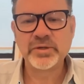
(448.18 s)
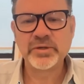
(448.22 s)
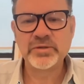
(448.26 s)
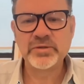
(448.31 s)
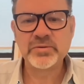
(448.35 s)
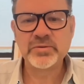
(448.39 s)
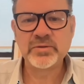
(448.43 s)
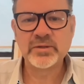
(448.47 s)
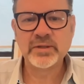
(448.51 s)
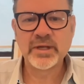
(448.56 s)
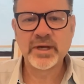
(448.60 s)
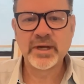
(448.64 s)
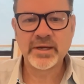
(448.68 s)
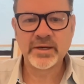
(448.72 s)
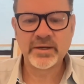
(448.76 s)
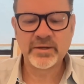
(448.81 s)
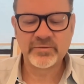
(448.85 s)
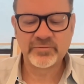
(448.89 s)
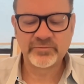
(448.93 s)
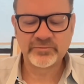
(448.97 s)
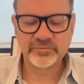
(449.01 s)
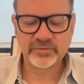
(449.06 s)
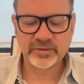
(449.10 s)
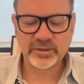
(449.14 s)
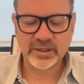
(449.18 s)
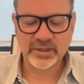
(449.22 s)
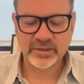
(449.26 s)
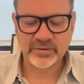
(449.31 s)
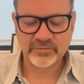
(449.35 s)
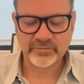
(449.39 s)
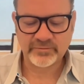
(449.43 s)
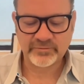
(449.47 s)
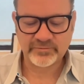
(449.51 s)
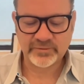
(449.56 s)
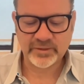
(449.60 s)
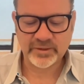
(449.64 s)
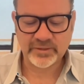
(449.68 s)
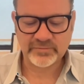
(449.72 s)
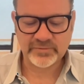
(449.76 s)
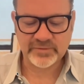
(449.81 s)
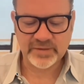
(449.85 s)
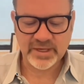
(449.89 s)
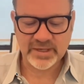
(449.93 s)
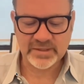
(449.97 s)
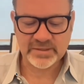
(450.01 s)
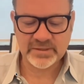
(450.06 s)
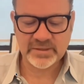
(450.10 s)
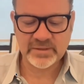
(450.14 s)
do a lot of
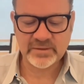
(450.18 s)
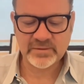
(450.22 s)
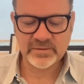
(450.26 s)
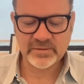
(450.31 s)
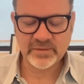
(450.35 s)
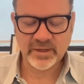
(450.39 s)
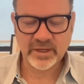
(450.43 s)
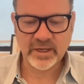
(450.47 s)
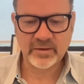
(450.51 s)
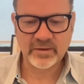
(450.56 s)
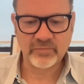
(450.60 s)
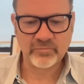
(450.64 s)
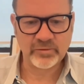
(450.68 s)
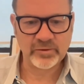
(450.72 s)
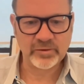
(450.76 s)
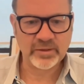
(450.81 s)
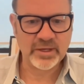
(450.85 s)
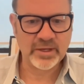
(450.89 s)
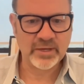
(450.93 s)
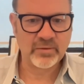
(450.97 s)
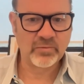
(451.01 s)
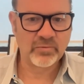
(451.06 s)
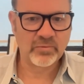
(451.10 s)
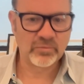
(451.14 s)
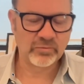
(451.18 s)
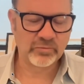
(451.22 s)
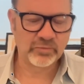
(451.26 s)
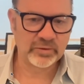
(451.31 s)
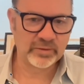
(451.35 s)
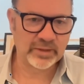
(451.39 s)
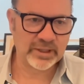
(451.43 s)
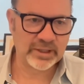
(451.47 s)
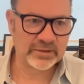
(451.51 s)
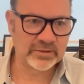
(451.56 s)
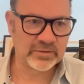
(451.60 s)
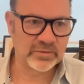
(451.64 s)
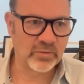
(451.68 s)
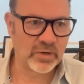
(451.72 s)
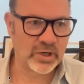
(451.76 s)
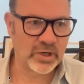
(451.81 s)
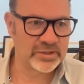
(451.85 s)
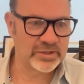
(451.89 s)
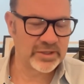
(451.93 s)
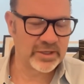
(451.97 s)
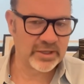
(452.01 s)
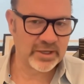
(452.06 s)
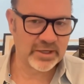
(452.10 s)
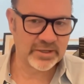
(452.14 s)
testing, and we like to watch
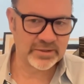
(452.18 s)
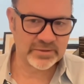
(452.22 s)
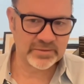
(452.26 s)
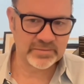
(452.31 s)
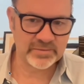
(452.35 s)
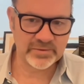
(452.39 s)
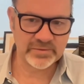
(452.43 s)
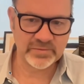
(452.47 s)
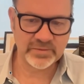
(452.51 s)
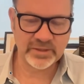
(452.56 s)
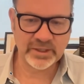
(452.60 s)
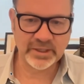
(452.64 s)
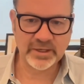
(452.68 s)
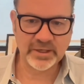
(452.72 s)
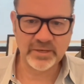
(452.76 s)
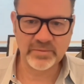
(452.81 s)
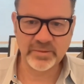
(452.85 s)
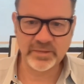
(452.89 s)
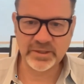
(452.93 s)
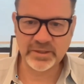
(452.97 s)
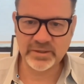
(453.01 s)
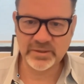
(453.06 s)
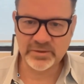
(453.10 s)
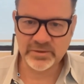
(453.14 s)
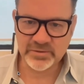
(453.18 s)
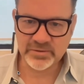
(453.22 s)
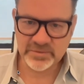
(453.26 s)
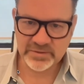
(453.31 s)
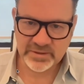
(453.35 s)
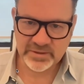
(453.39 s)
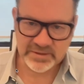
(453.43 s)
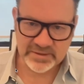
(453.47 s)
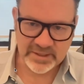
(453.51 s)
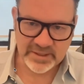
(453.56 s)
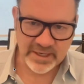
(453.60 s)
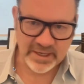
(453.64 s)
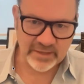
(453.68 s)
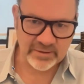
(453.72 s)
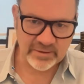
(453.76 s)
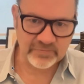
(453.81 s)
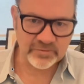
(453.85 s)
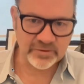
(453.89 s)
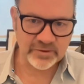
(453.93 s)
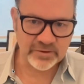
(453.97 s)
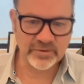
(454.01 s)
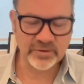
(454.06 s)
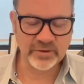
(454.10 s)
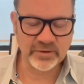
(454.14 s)
our customers when they come in and use the site and
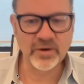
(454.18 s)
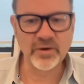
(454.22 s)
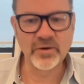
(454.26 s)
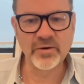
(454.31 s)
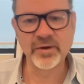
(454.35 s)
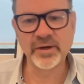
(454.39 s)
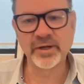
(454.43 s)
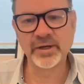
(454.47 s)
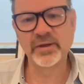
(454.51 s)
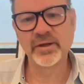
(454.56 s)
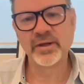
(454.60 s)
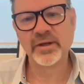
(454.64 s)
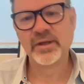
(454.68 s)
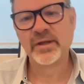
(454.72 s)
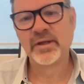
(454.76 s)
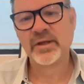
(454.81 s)
where they're going.